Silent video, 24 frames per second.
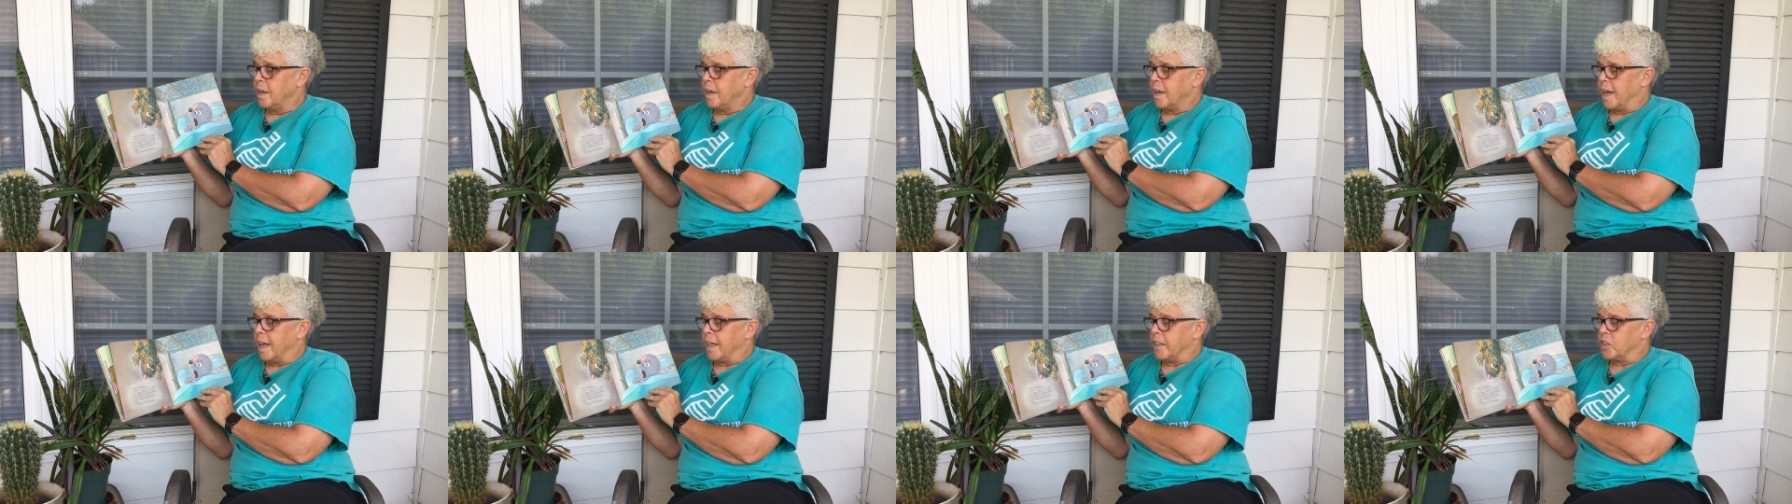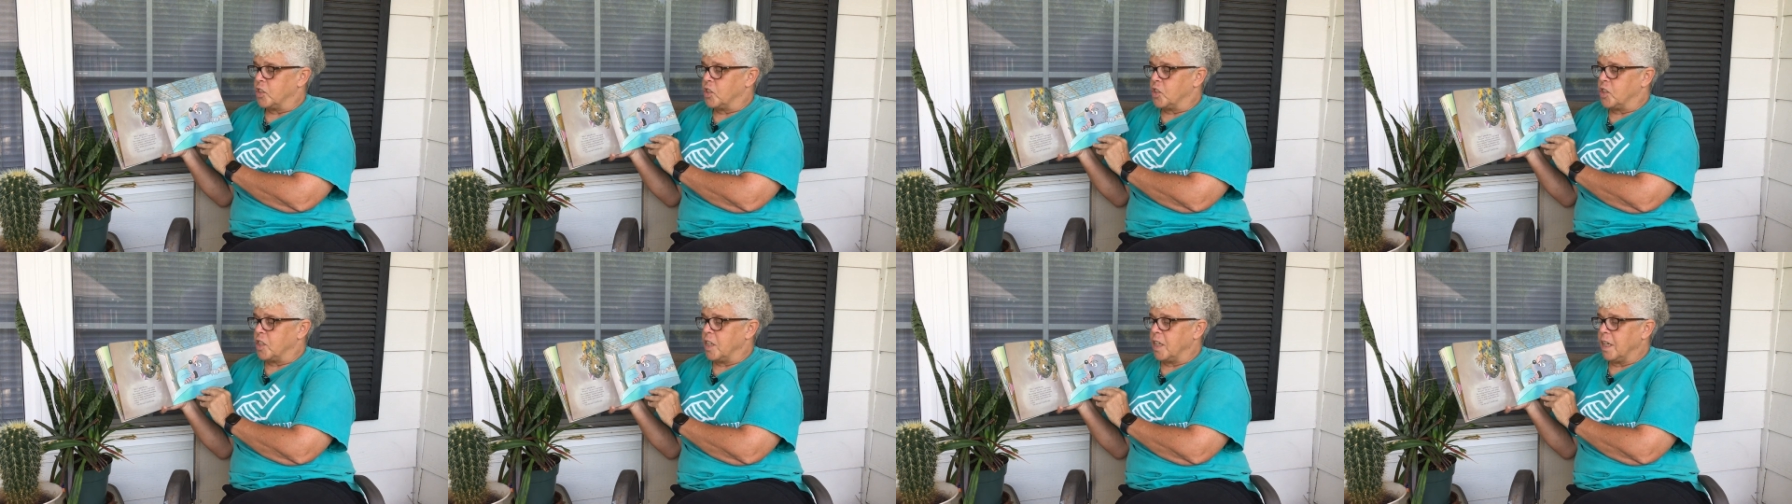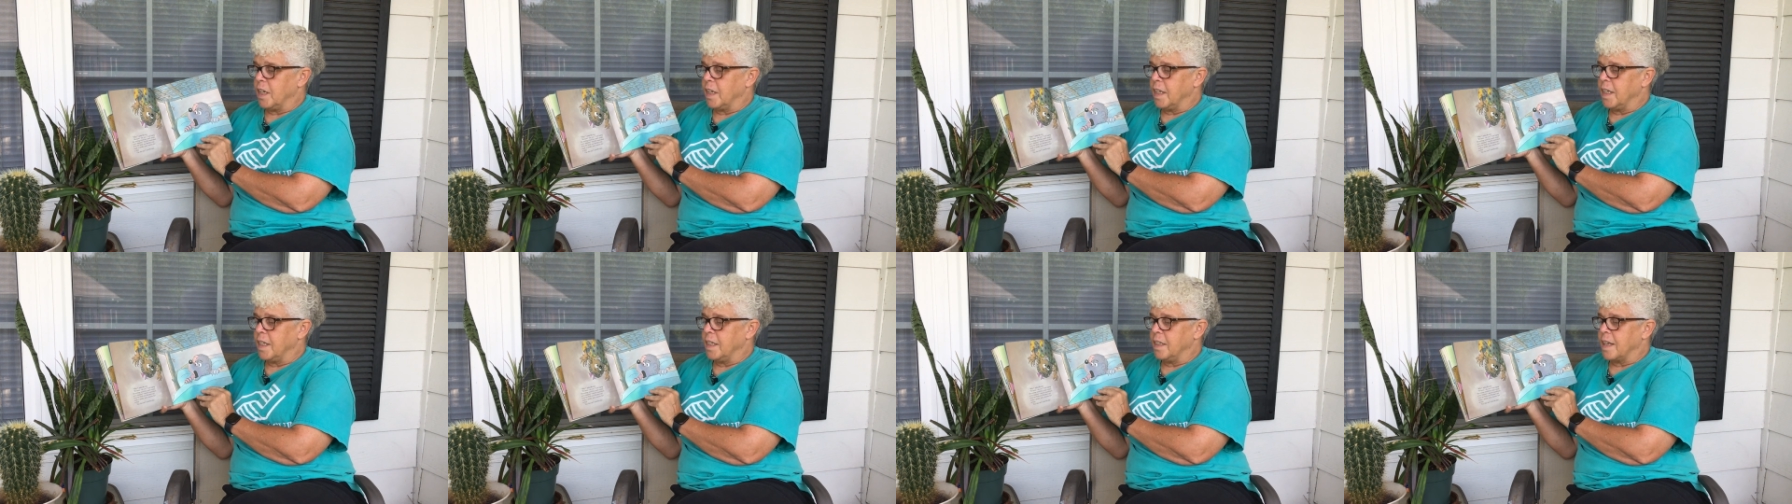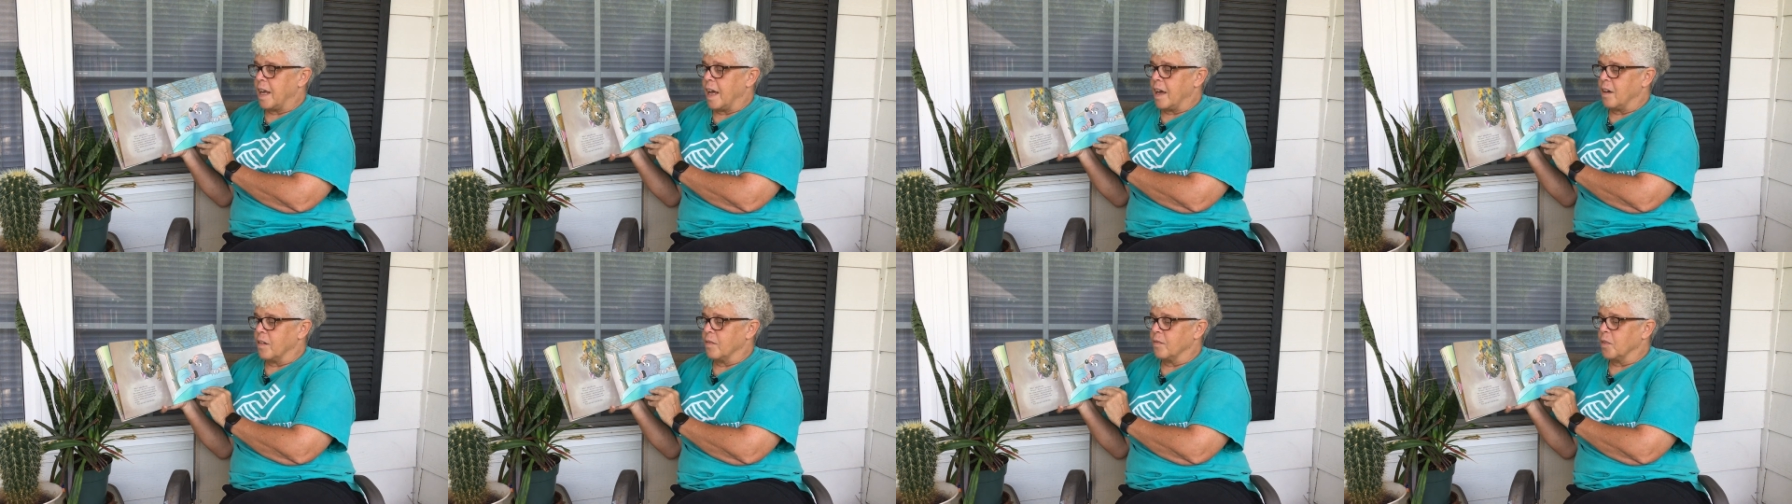and she leaned
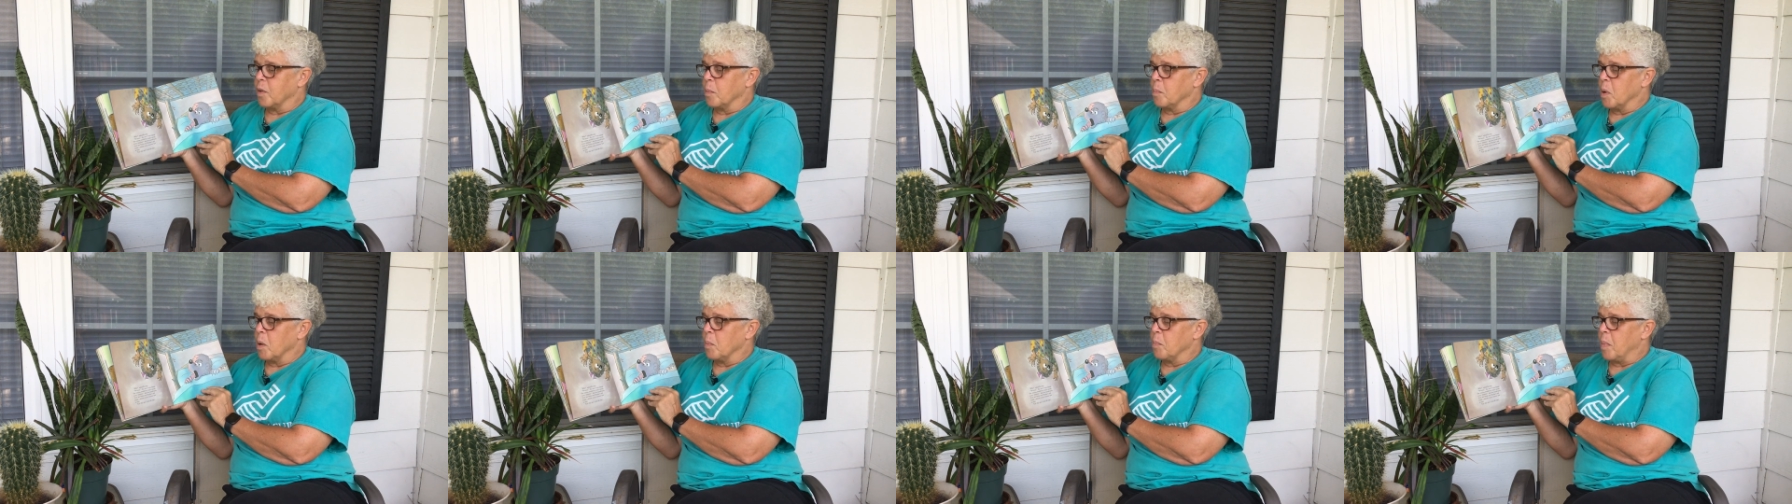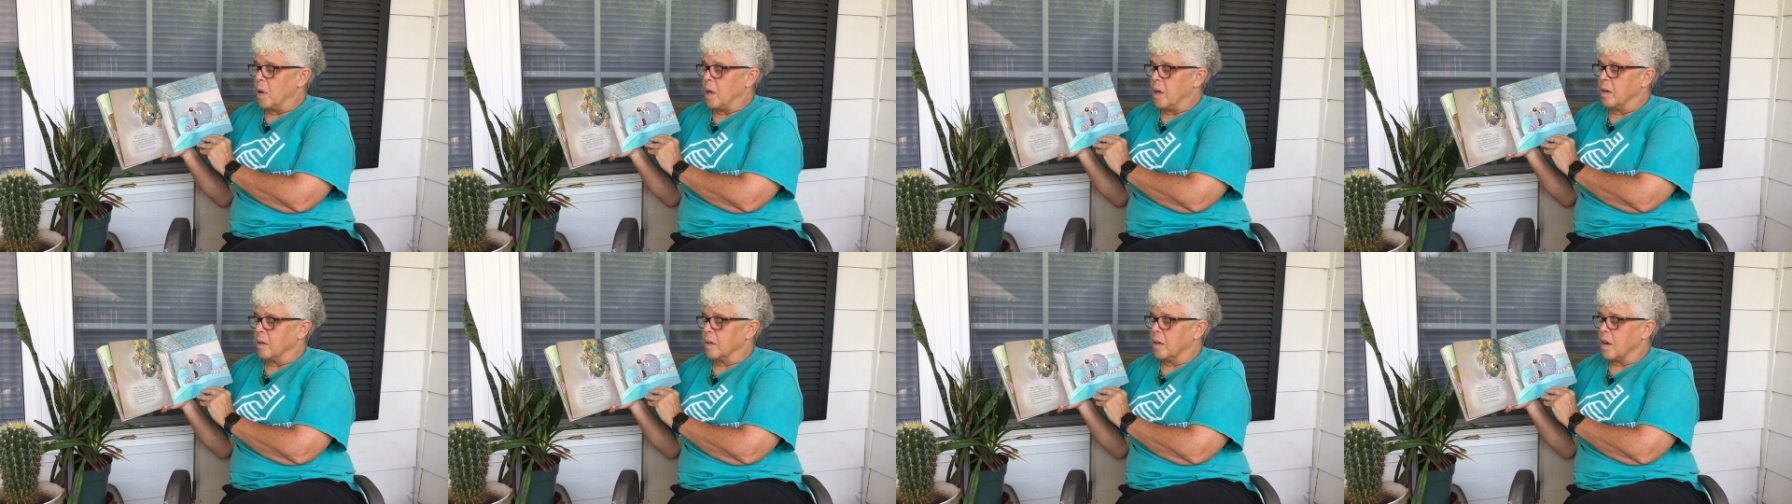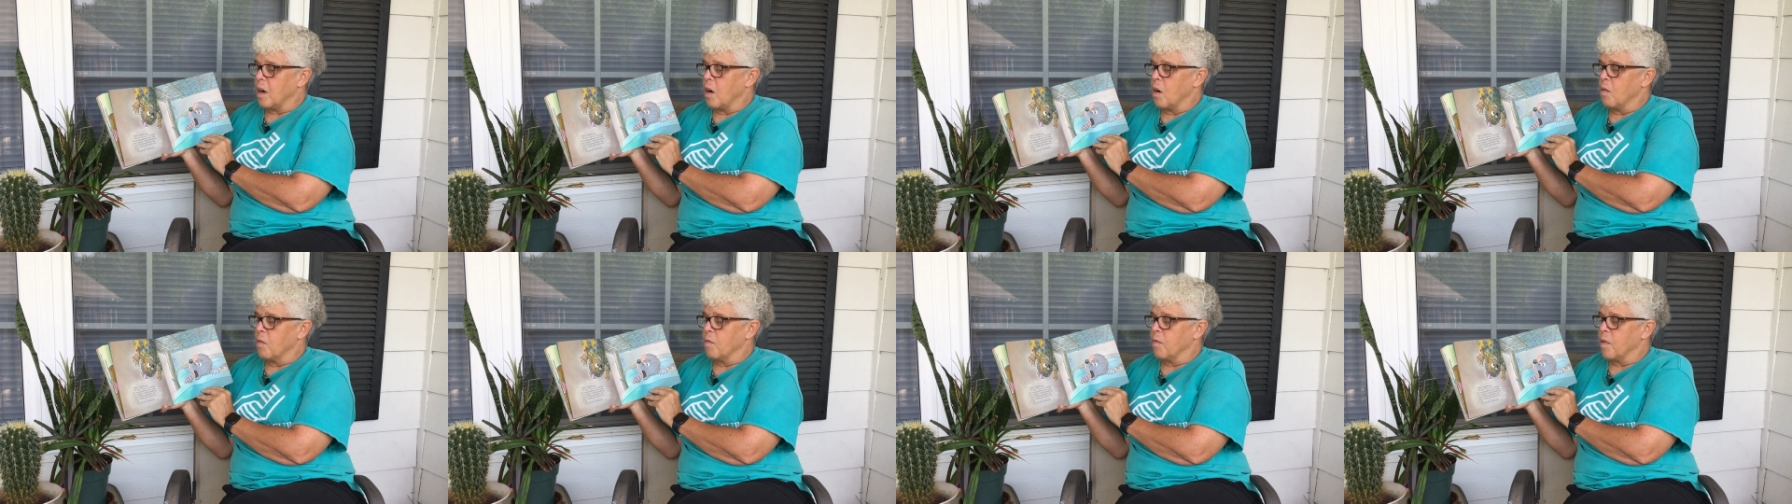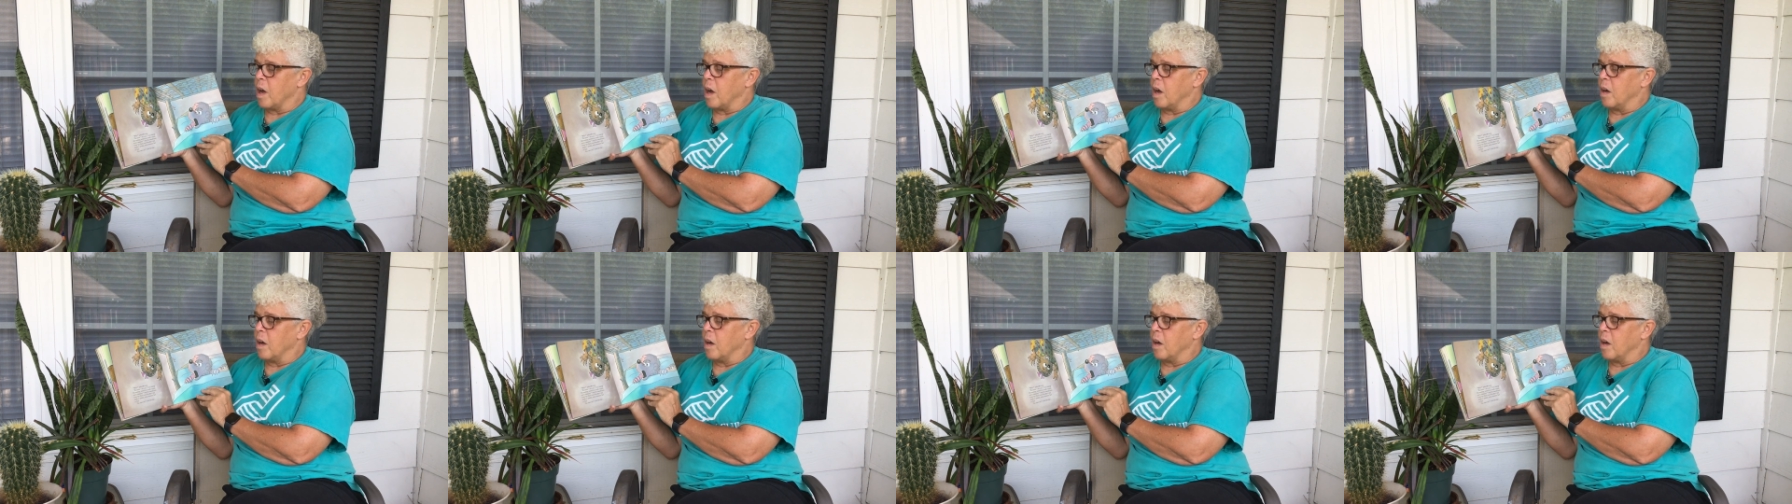down from her bunk over,